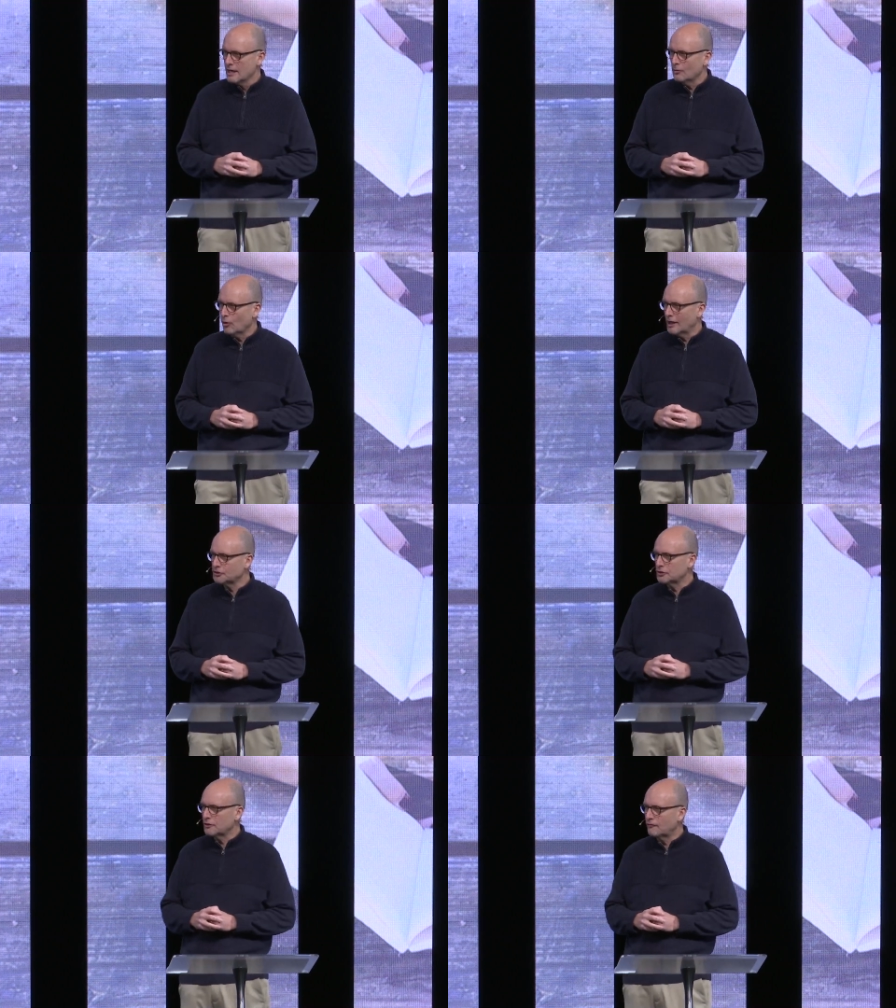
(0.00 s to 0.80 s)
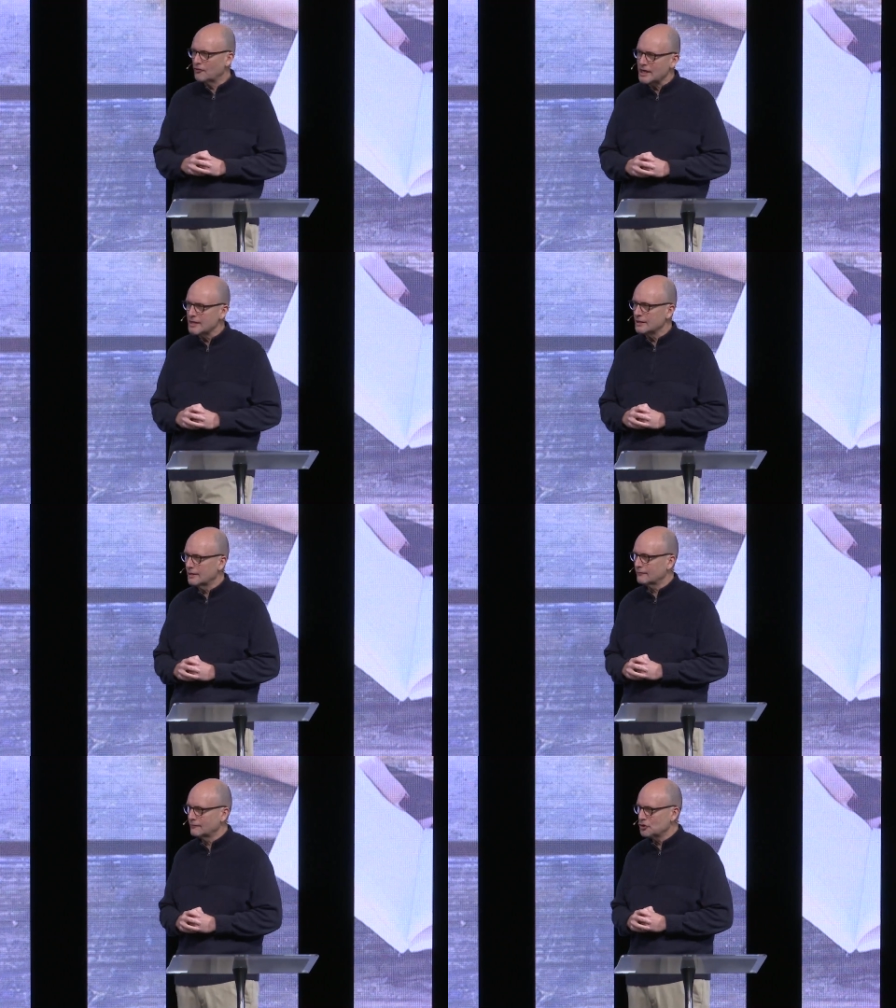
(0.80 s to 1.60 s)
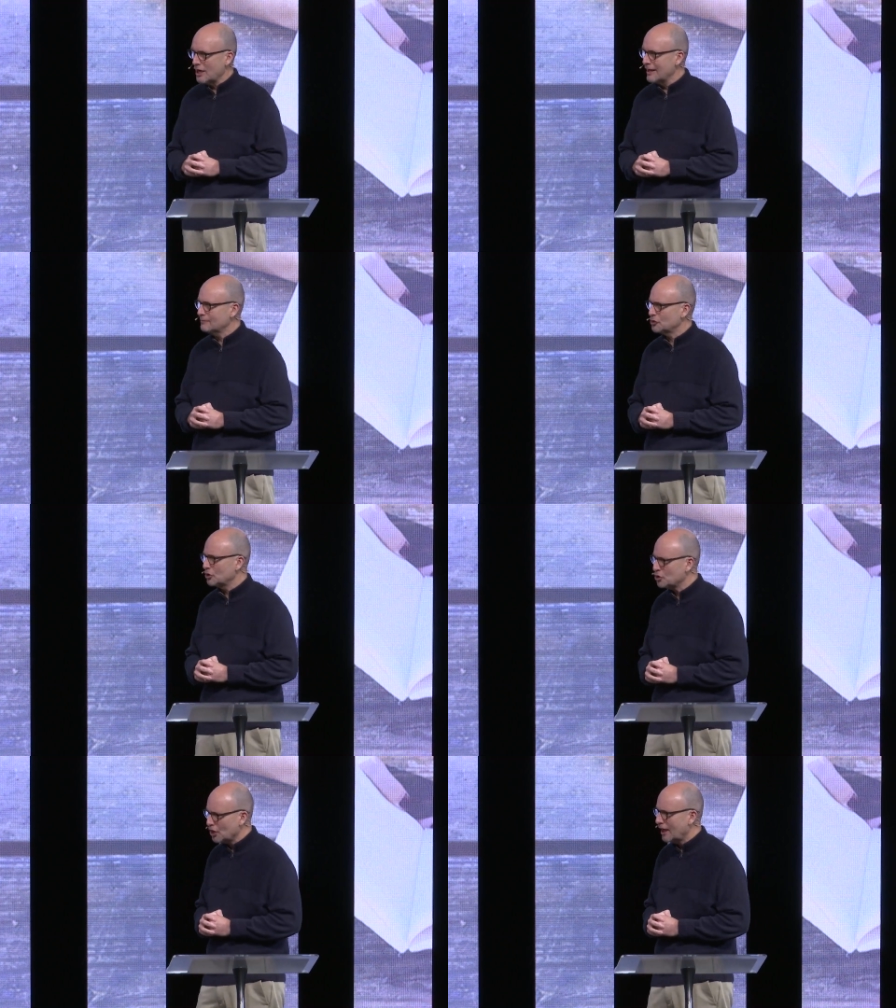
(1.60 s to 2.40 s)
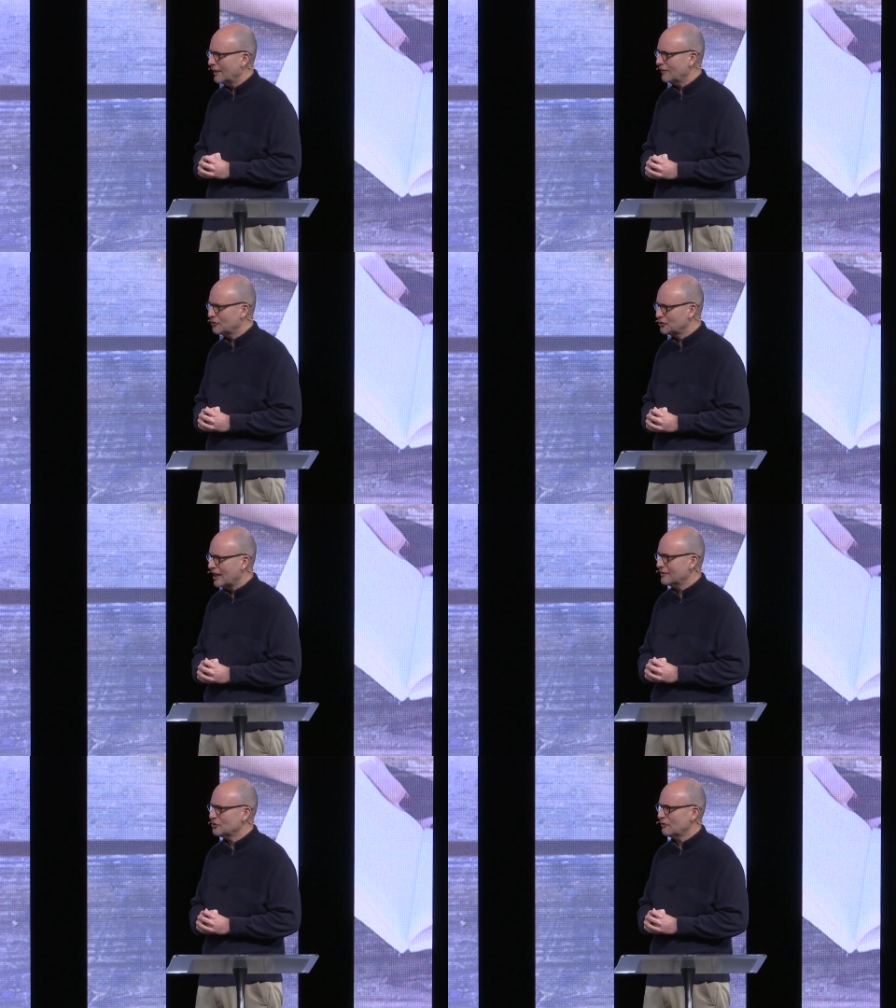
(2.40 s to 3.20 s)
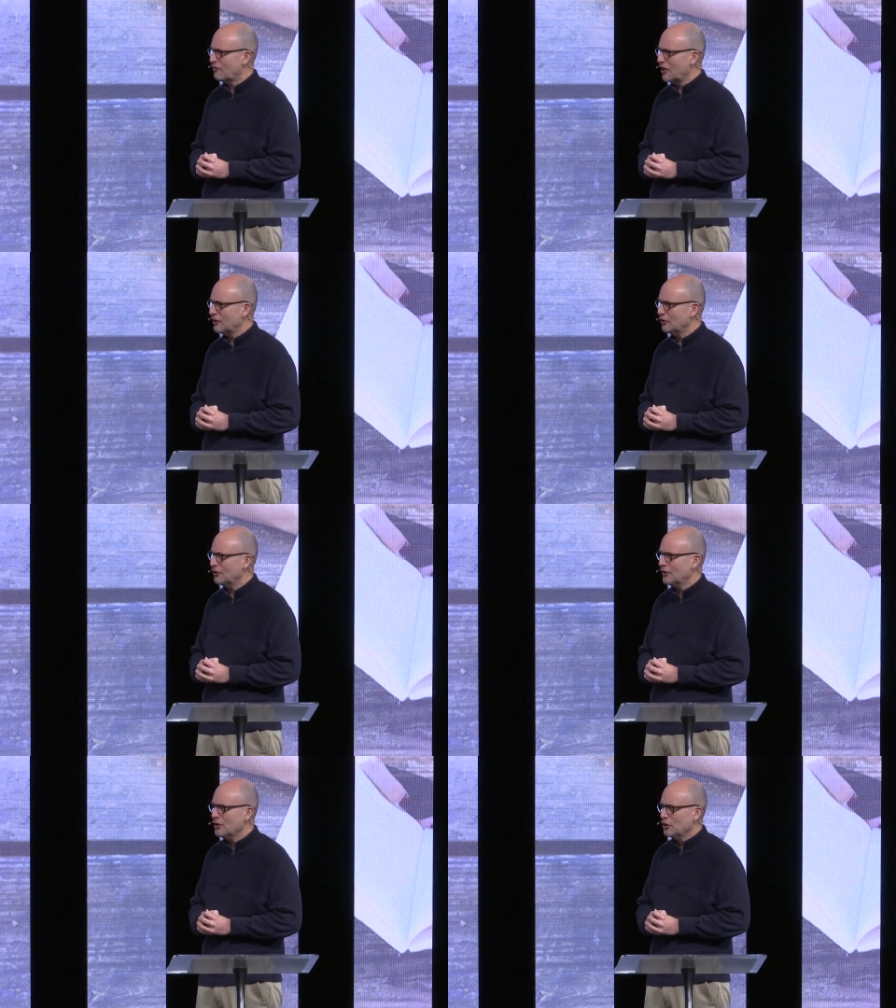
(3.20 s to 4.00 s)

He washed the feet of James and John, the sons of thunder,